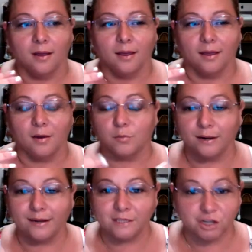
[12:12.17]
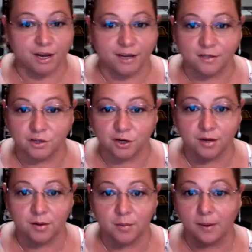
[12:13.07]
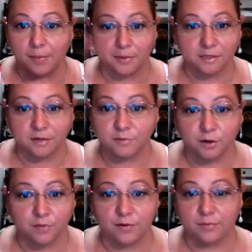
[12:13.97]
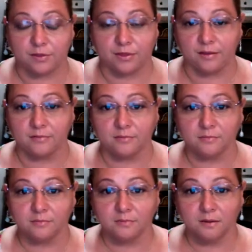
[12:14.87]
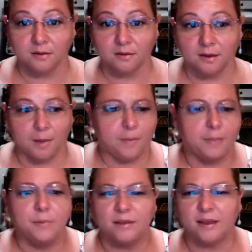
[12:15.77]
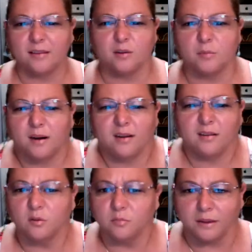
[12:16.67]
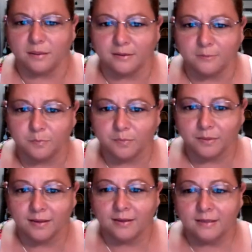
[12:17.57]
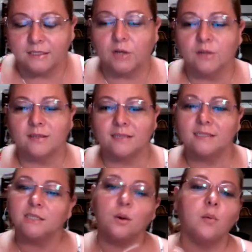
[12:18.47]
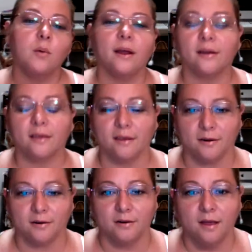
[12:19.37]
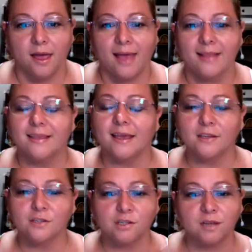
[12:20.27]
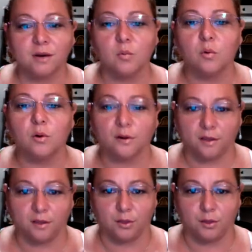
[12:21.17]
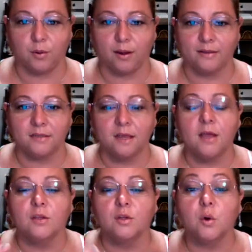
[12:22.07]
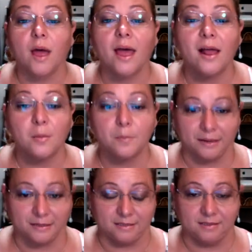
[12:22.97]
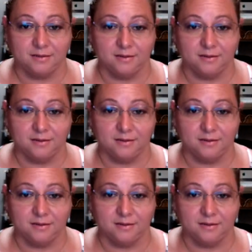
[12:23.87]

It really changed my perception of everything. And people that you barely know maybe. So this is why we are here. And the angels are working through us to help us.